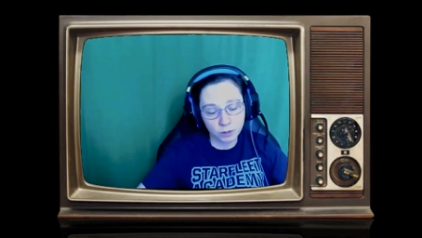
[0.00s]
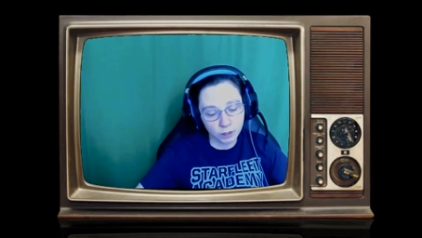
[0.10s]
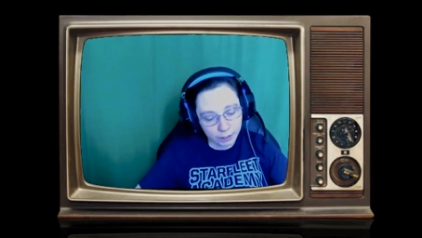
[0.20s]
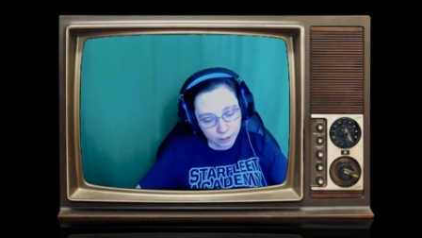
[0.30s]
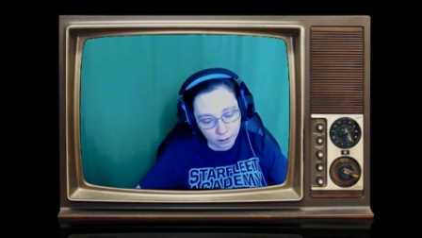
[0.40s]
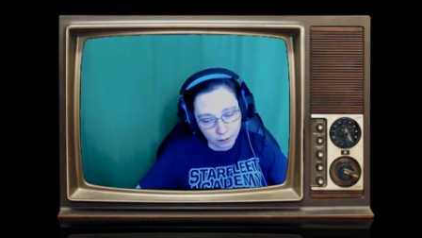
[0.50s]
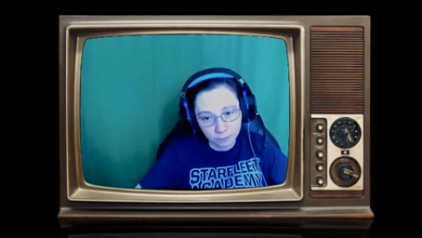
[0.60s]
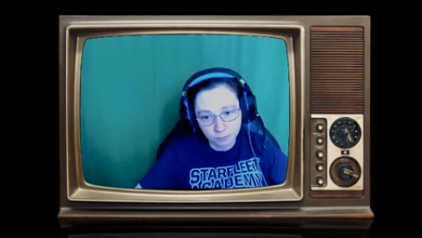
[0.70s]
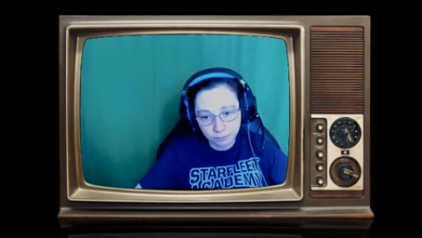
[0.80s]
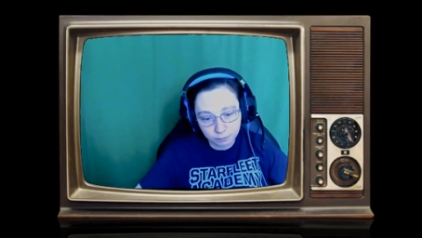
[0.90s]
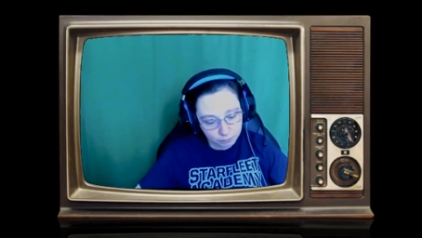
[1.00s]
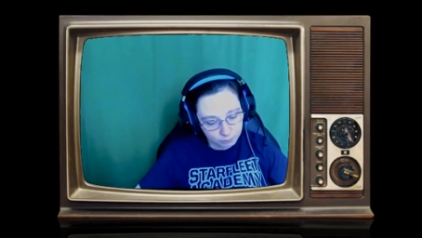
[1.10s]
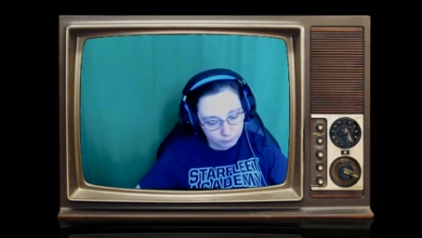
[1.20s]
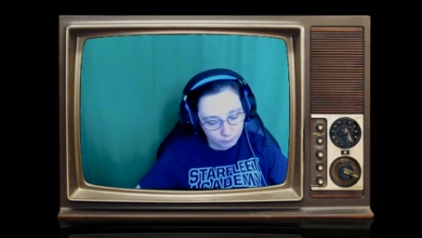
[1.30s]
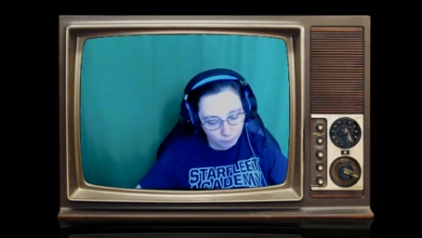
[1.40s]
like her,
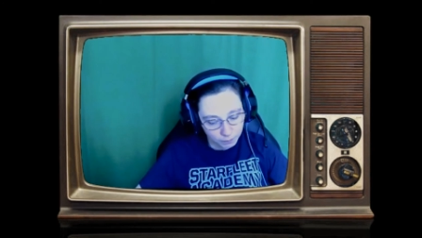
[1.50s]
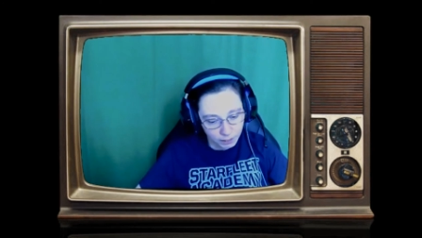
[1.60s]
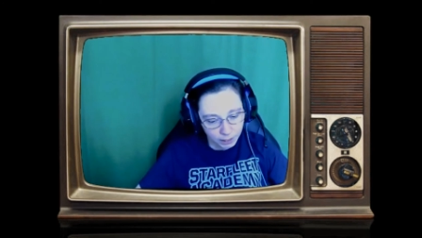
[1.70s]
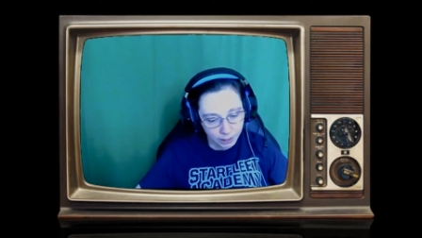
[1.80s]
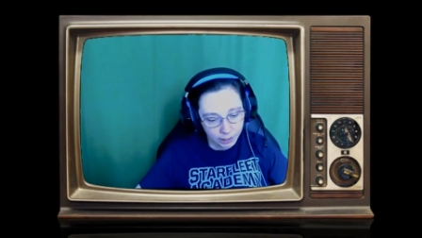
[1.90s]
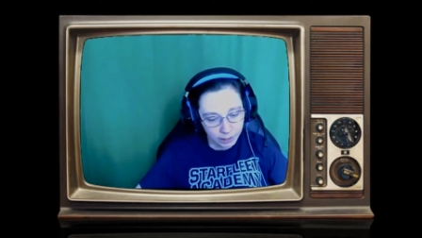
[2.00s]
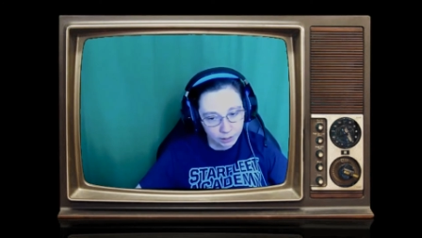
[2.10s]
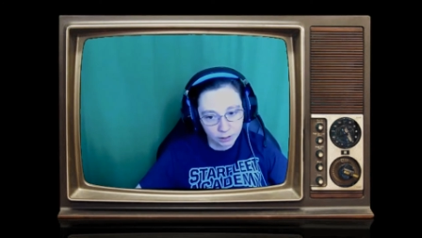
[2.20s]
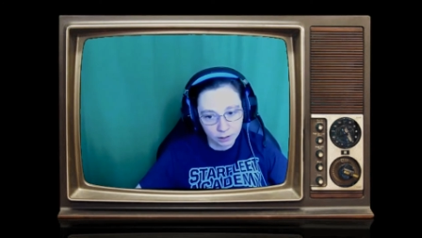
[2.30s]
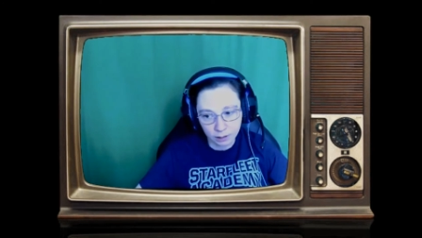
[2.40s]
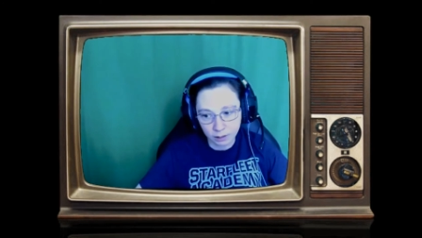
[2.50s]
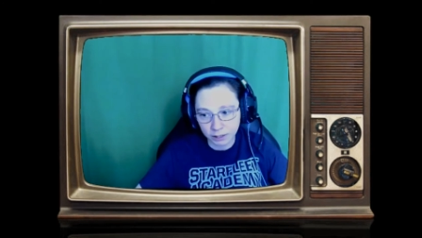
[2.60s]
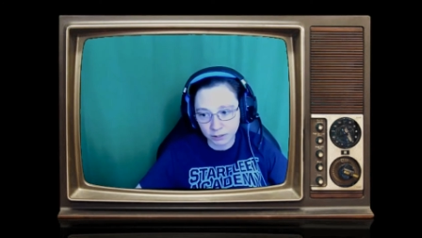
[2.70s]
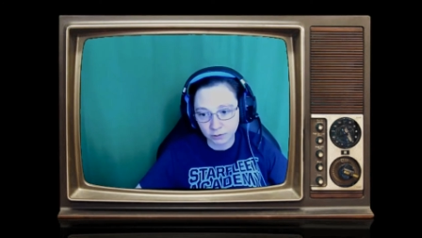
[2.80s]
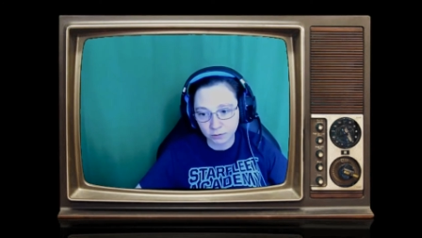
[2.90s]
and they
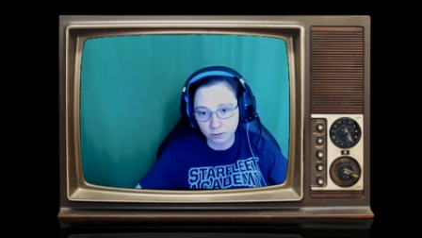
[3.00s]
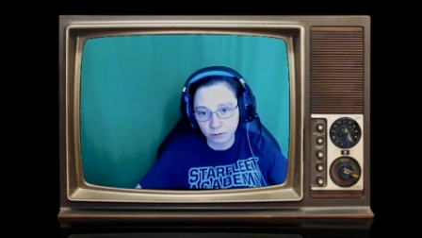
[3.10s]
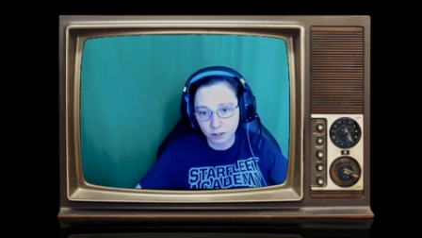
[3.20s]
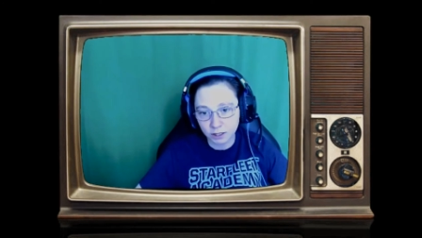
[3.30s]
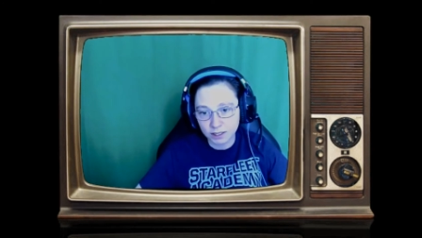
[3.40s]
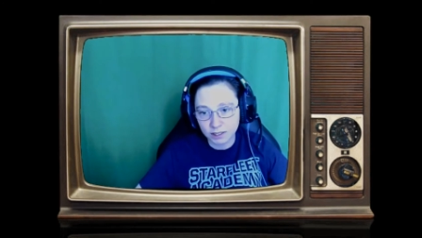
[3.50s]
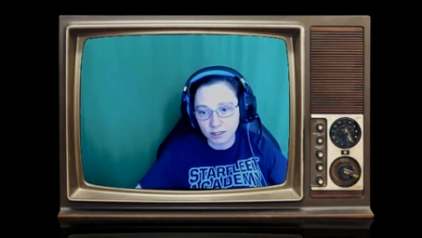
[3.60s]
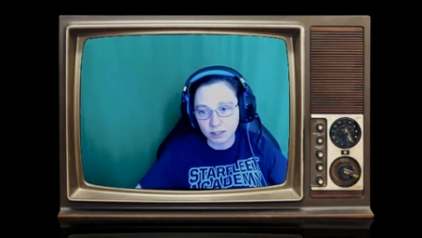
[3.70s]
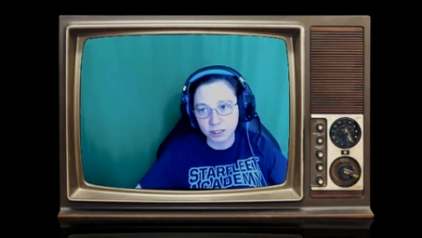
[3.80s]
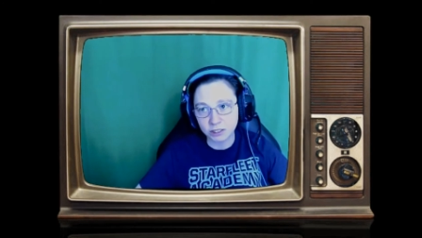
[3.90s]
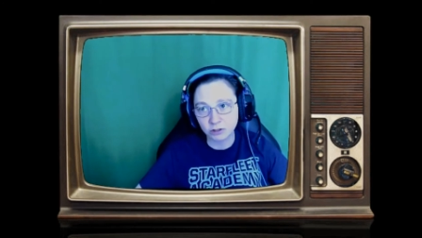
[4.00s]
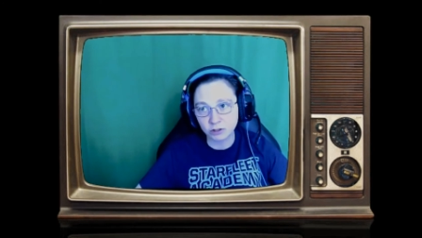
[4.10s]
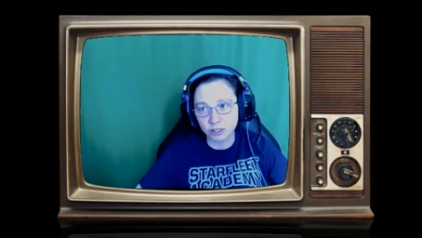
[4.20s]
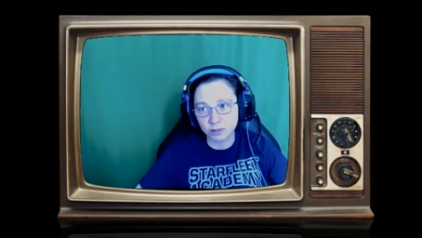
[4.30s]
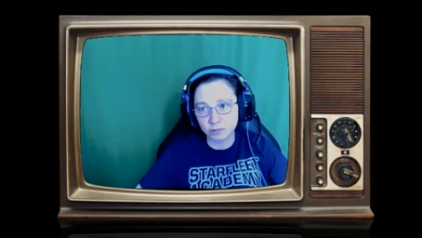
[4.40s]
do see
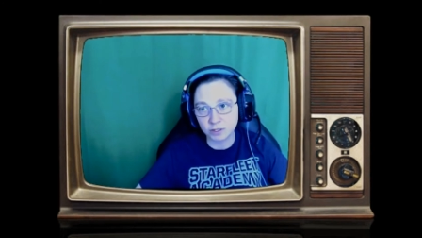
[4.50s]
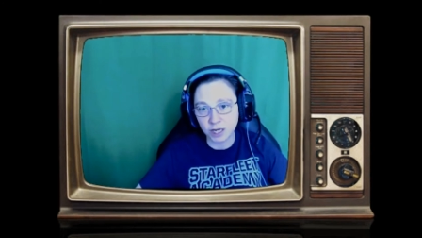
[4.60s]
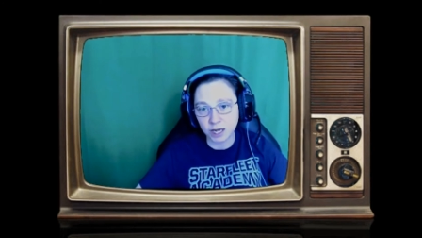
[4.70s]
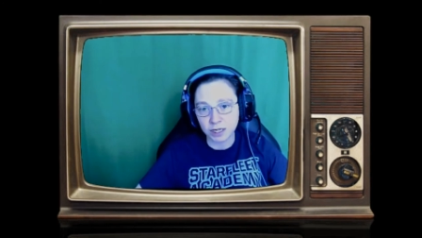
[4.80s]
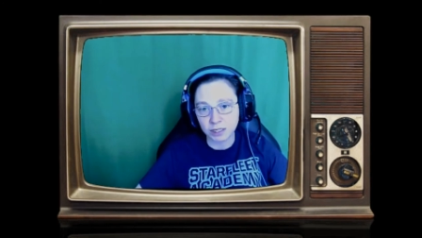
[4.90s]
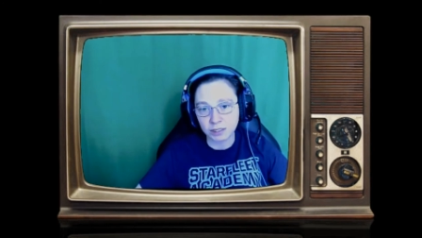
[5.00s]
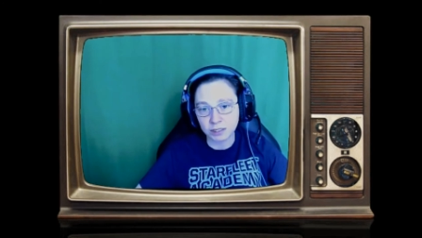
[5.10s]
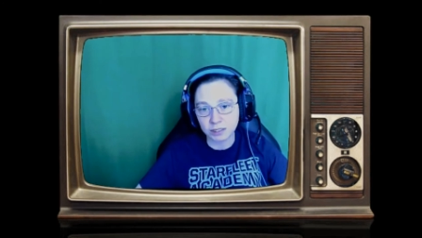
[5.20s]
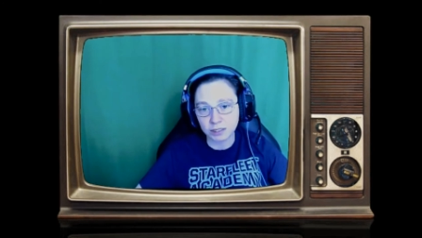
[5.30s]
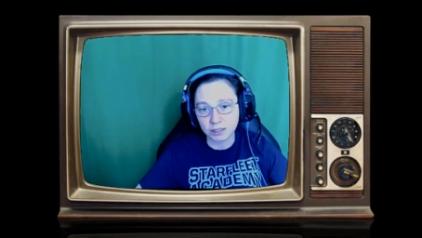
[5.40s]
dreams as